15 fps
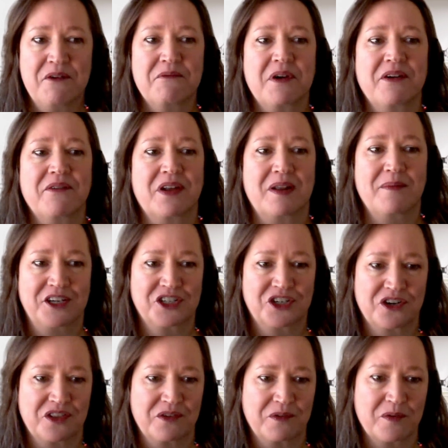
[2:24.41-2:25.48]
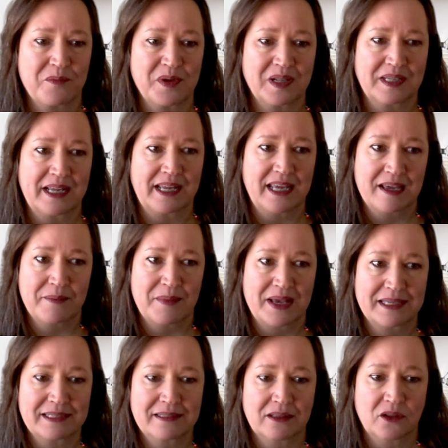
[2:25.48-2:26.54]
We want to make sure that we're building
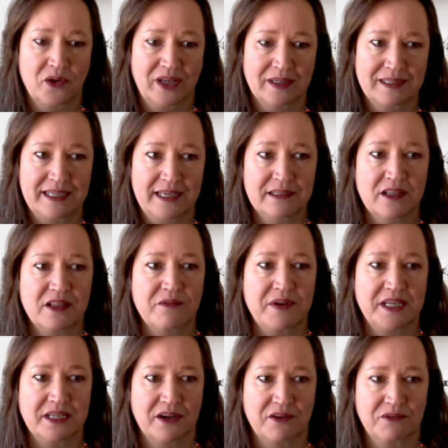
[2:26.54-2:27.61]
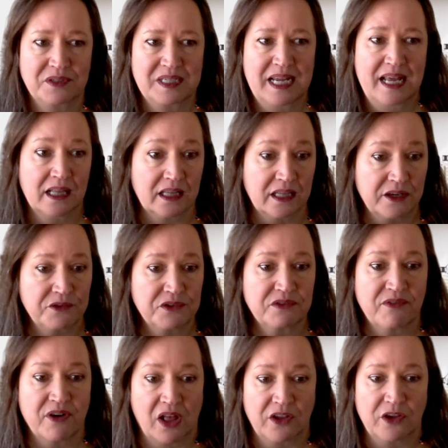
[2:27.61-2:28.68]
EMS loyalty so that we don't lose
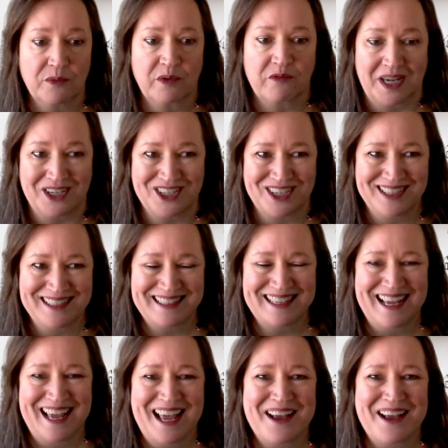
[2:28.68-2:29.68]
volume of patients.